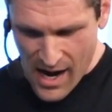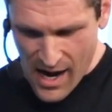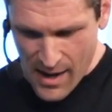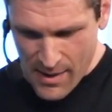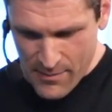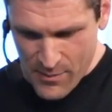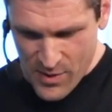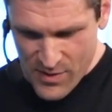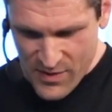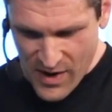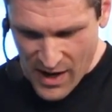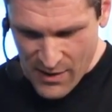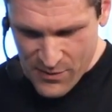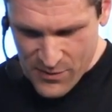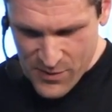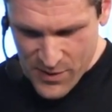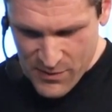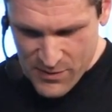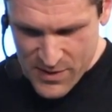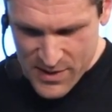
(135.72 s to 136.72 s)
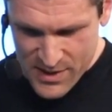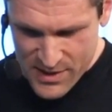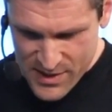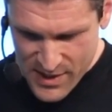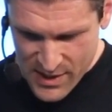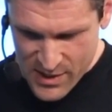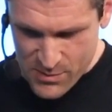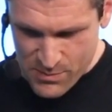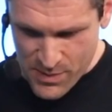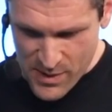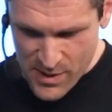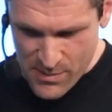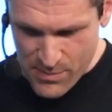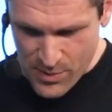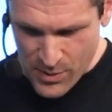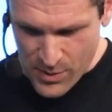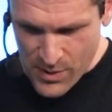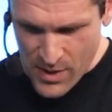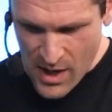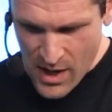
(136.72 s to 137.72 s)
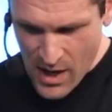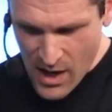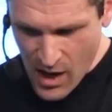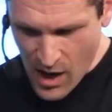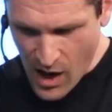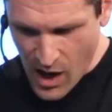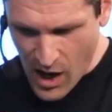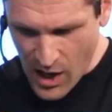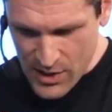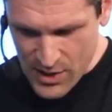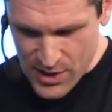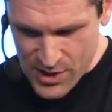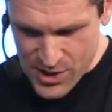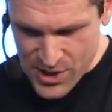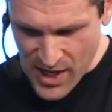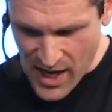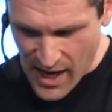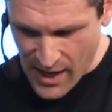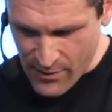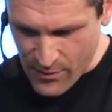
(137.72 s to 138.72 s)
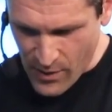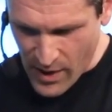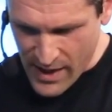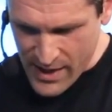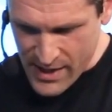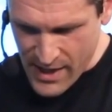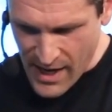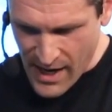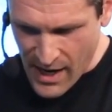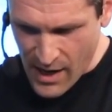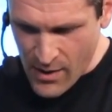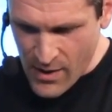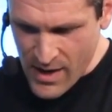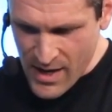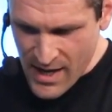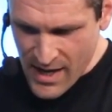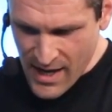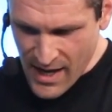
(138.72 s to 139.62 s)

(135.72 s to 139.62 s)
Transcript: We've got 56 people on the chat right now.